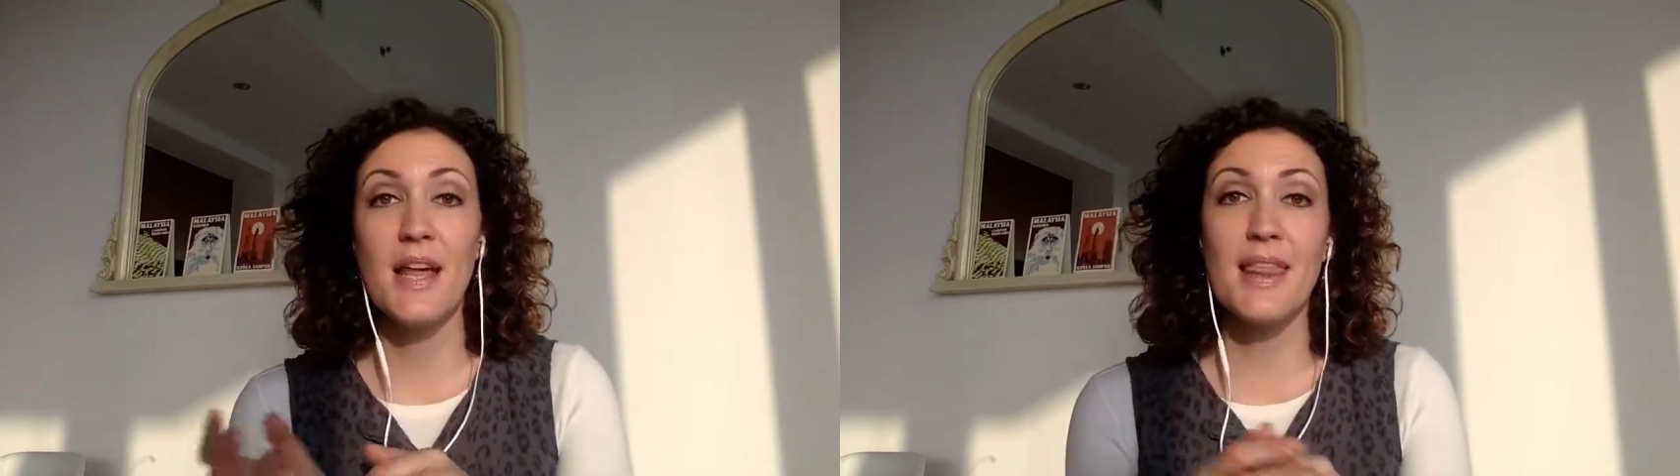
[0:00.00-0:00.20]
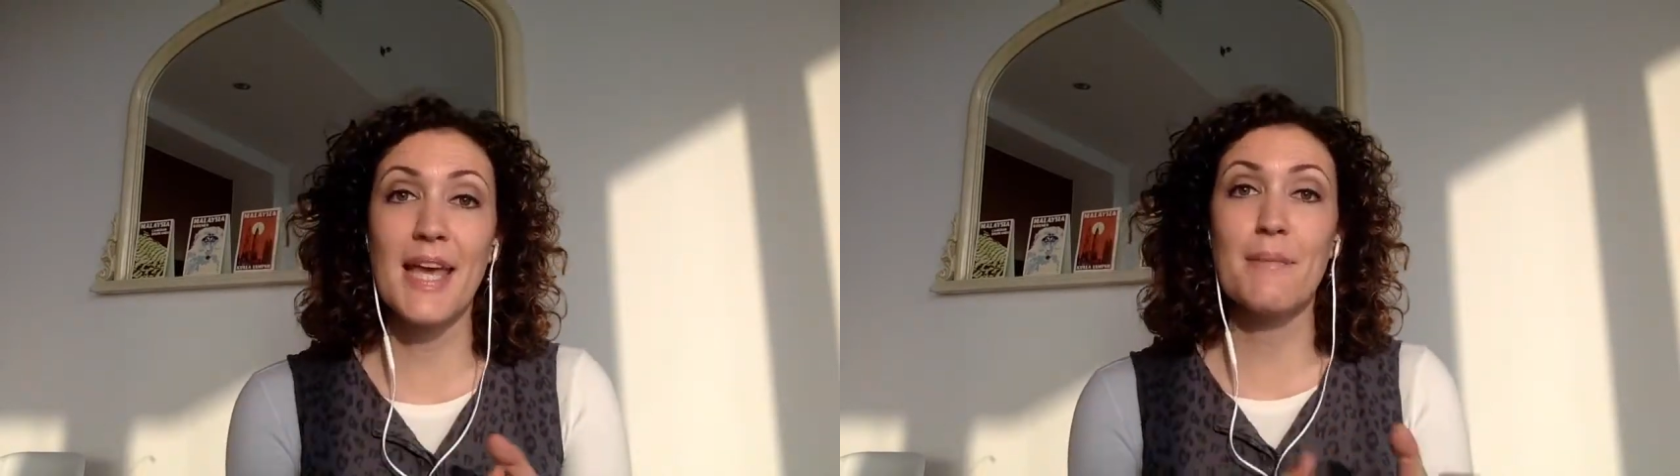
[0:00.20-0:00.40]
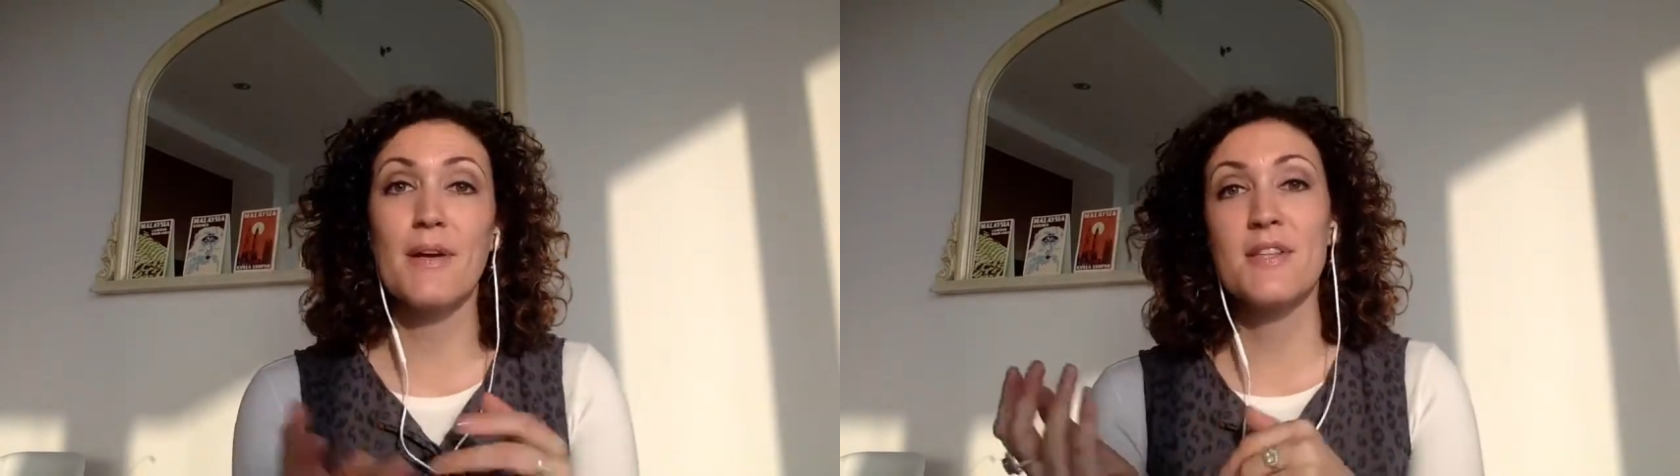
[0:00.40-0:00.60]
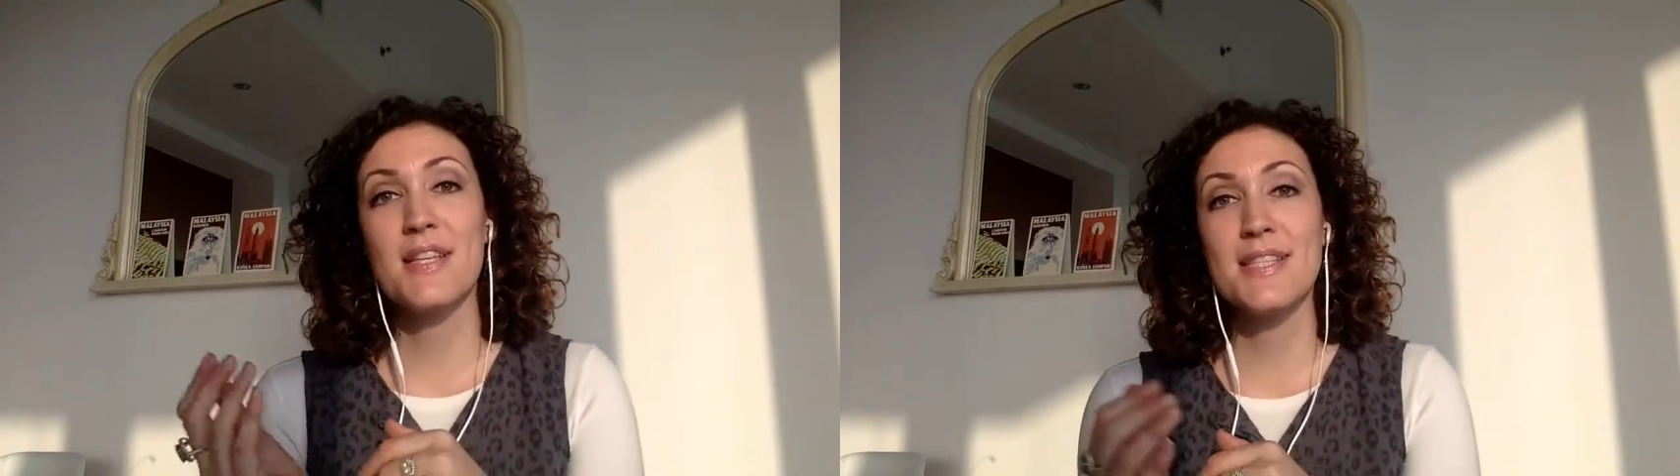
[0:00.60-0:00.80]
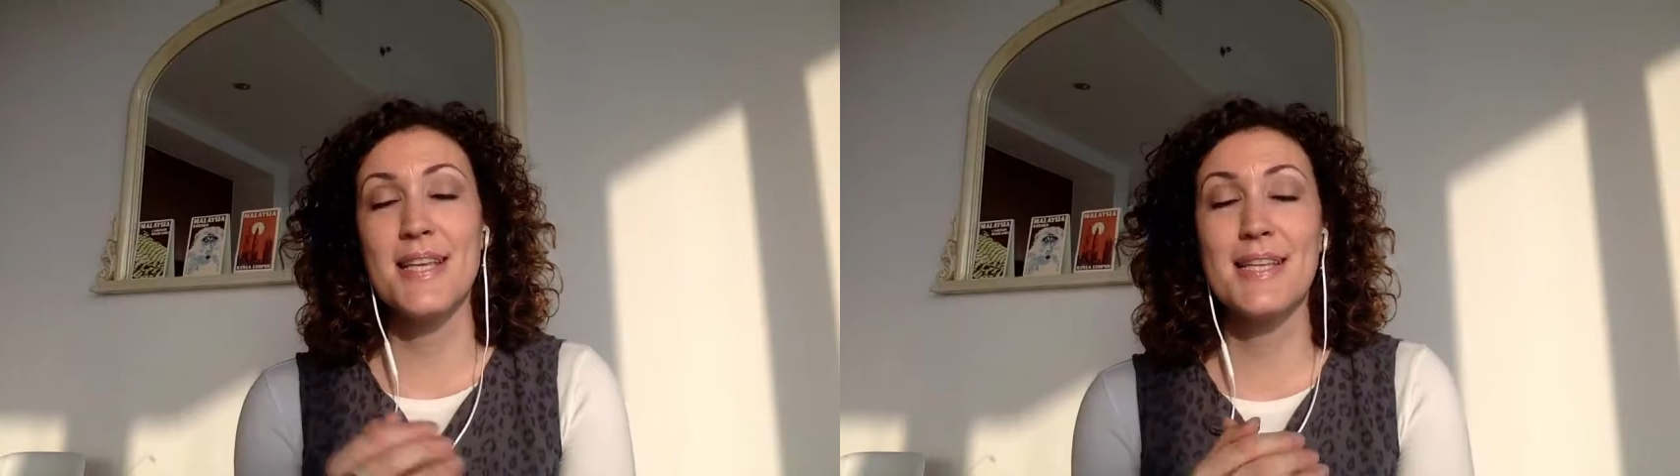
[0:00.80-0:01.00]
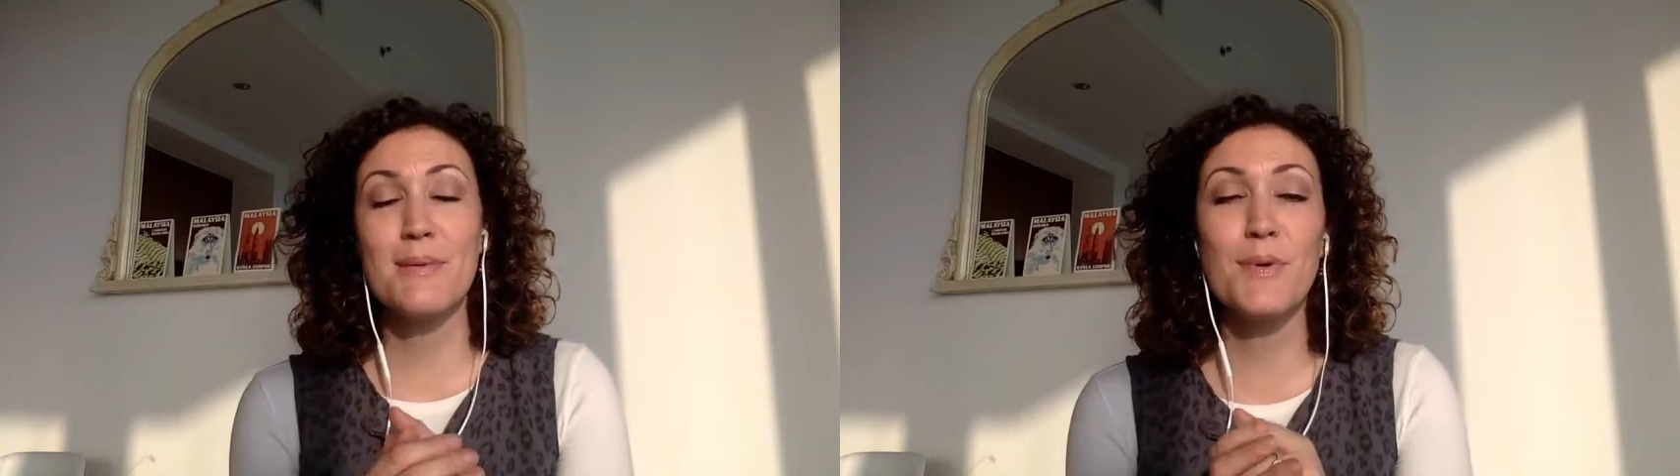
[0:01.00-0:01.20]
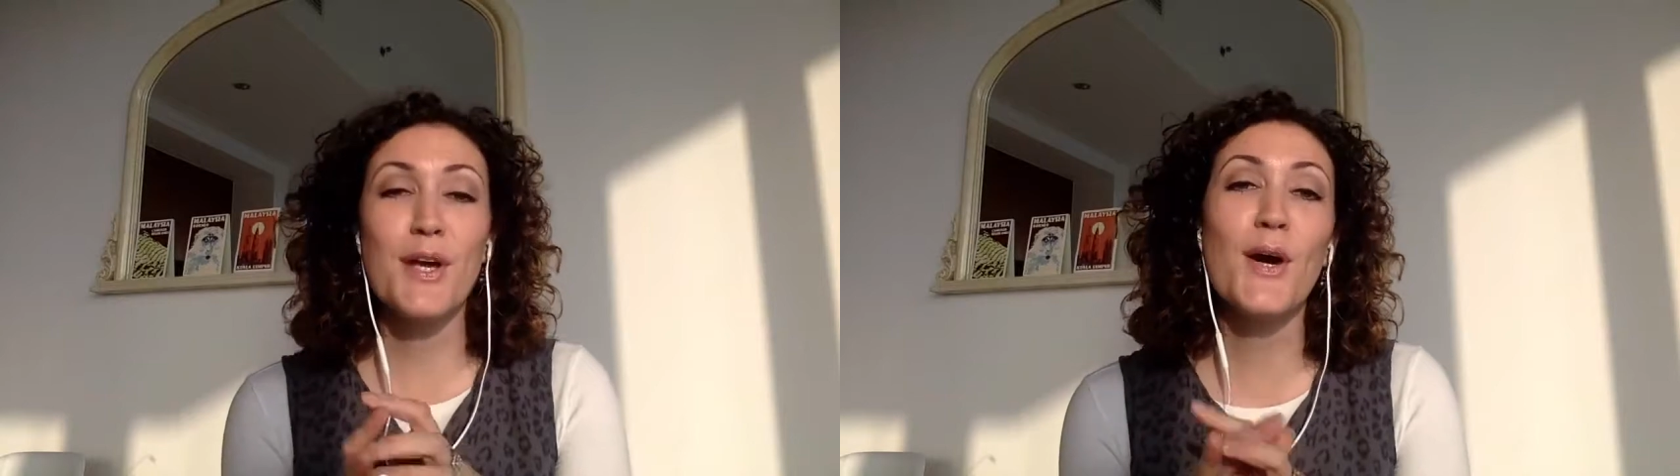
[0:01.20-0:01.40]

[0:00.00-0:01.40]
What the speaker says: think about sending money